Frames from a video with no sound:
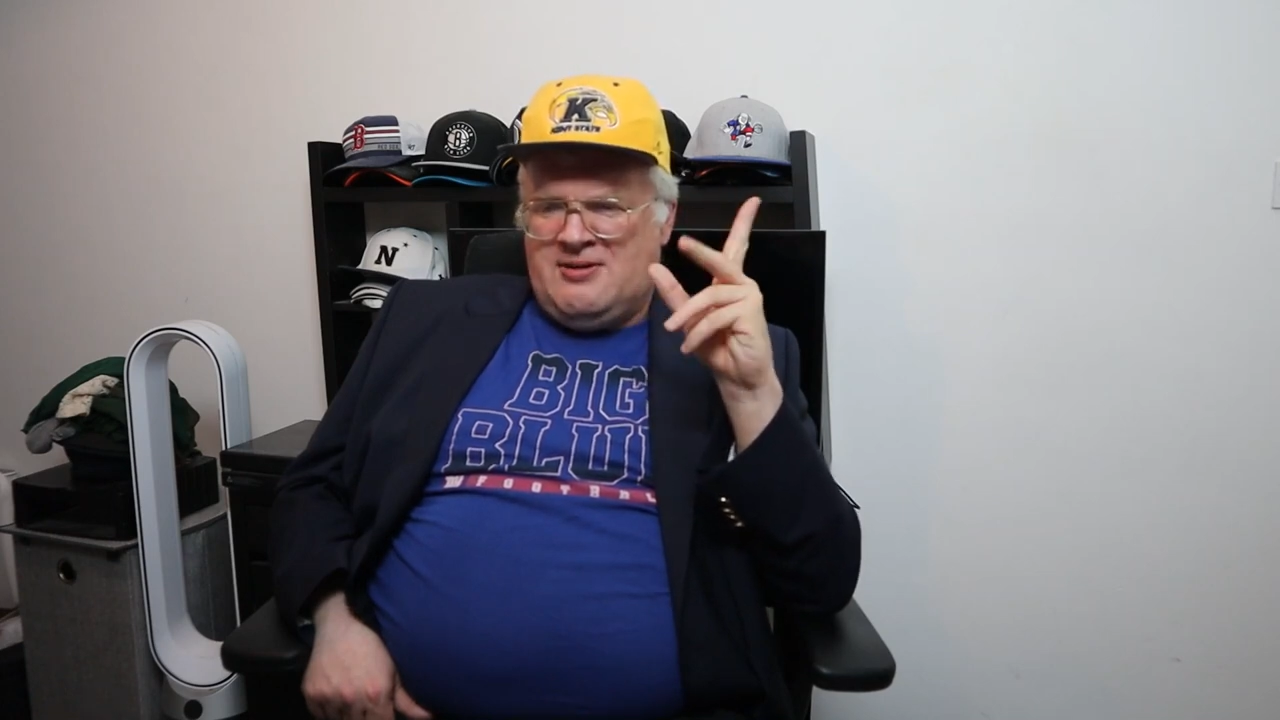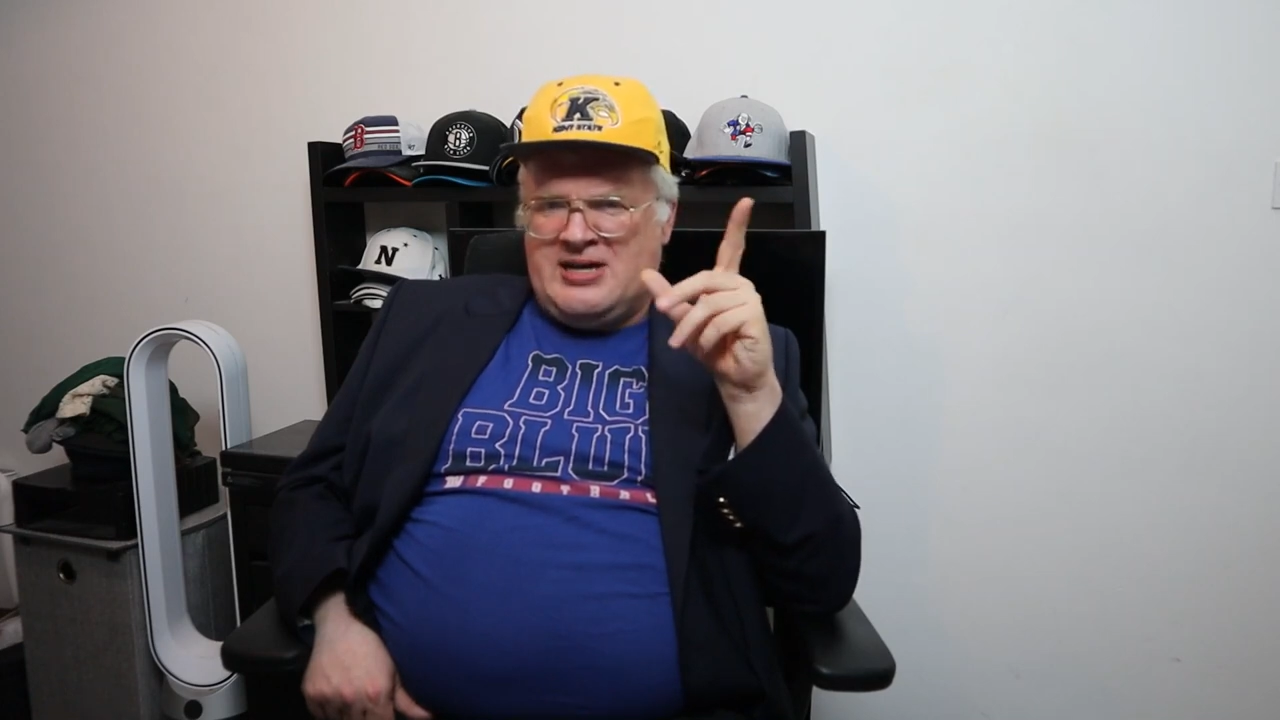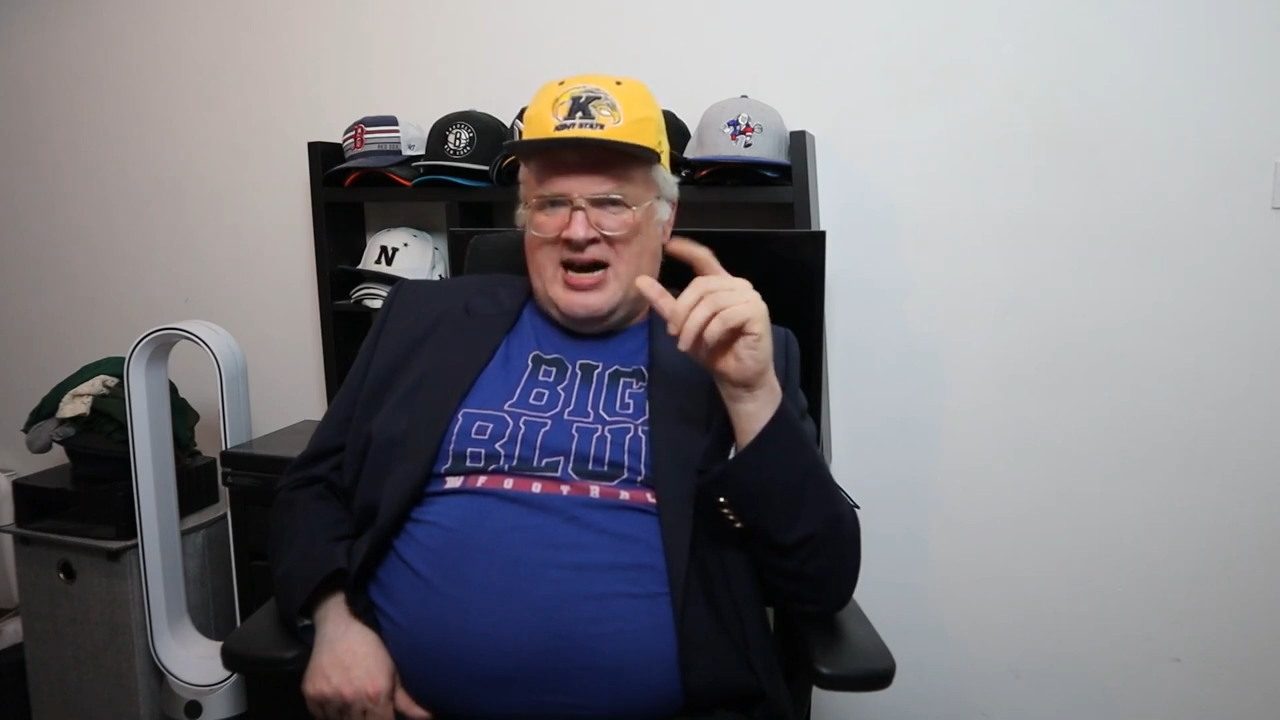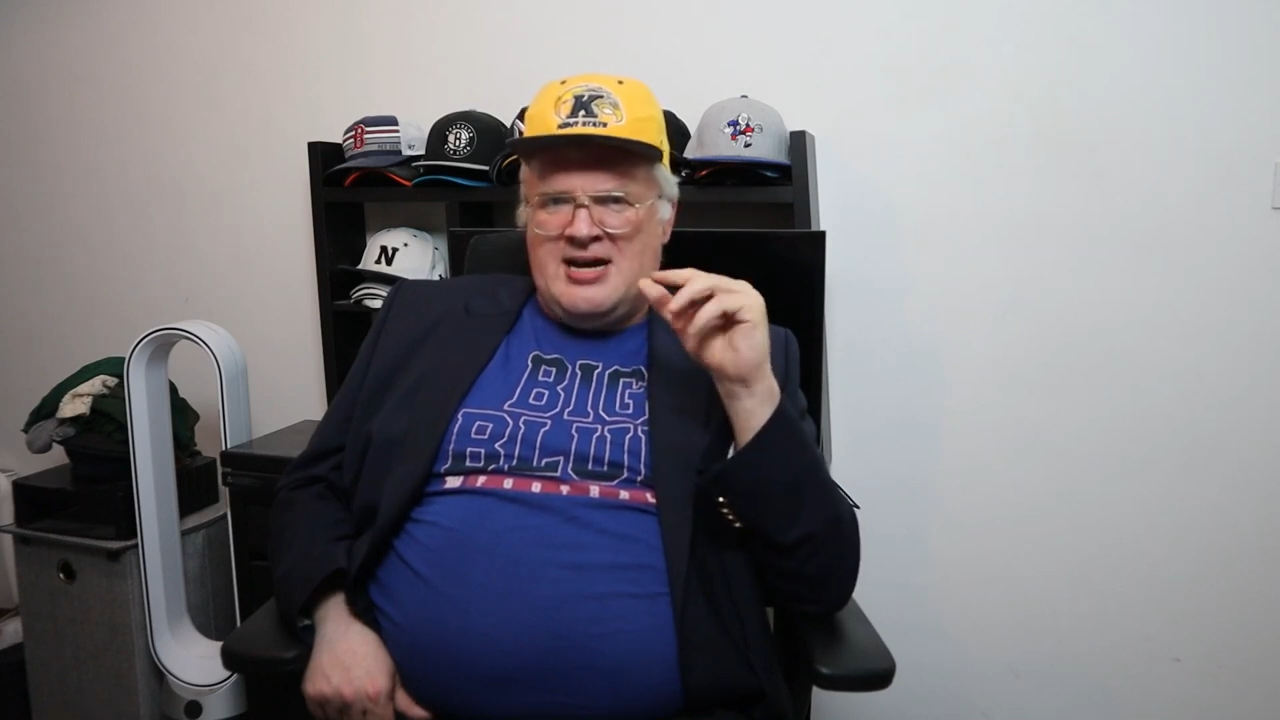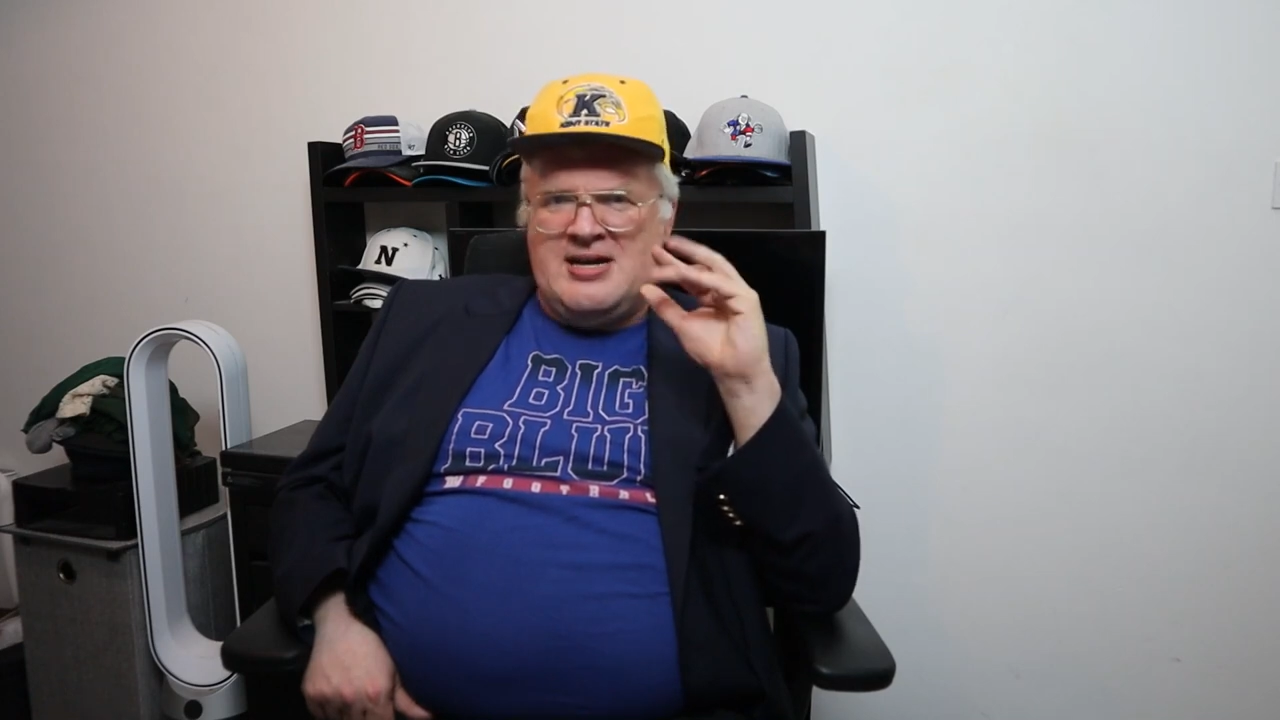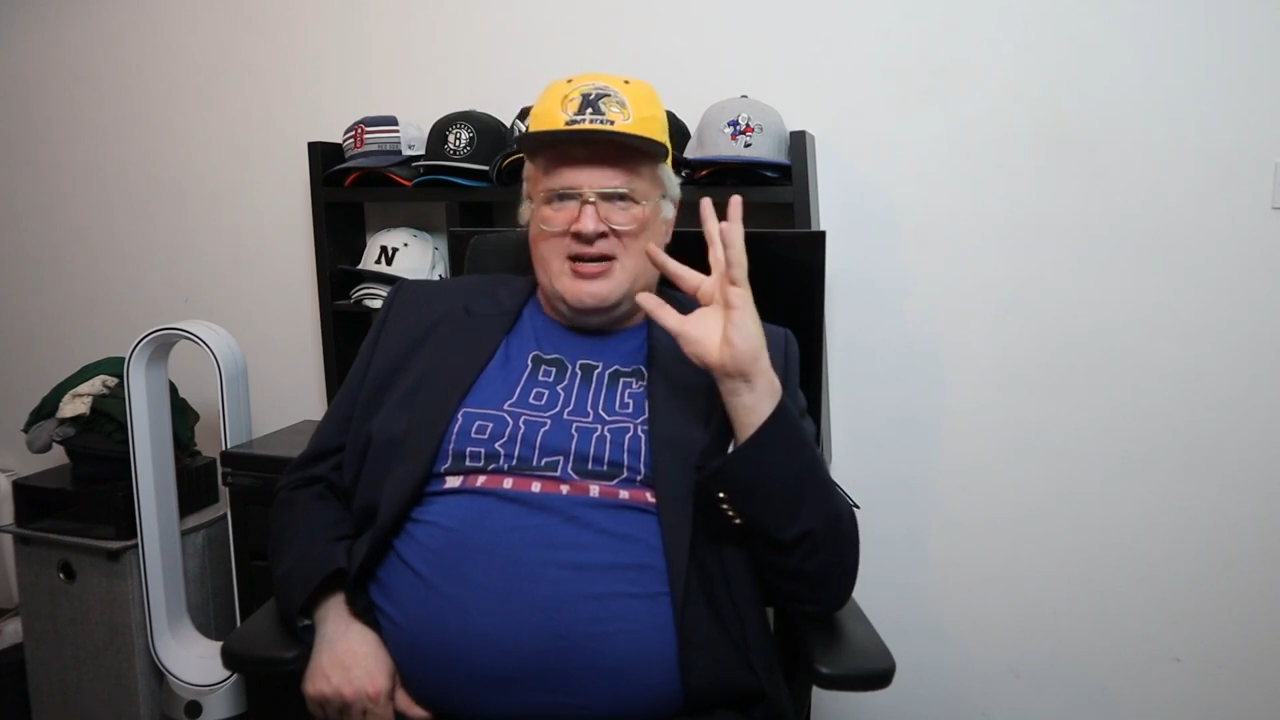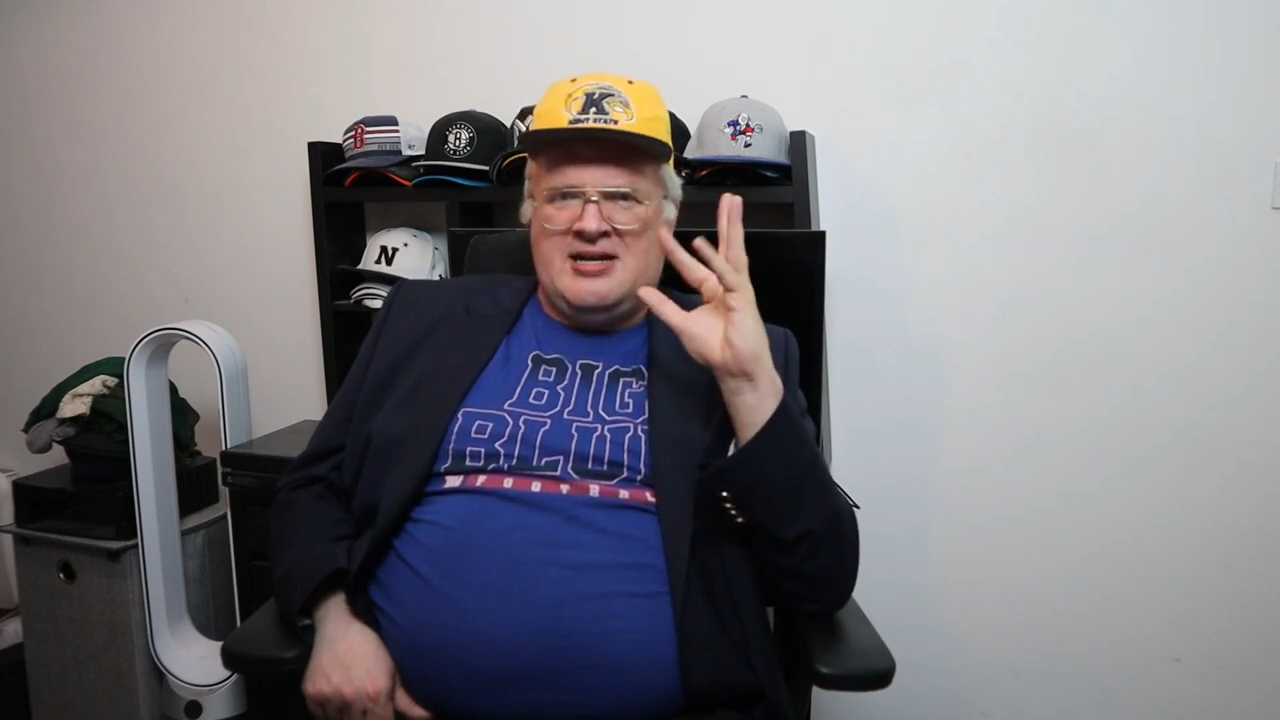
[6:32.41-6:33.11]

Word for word: or Canada.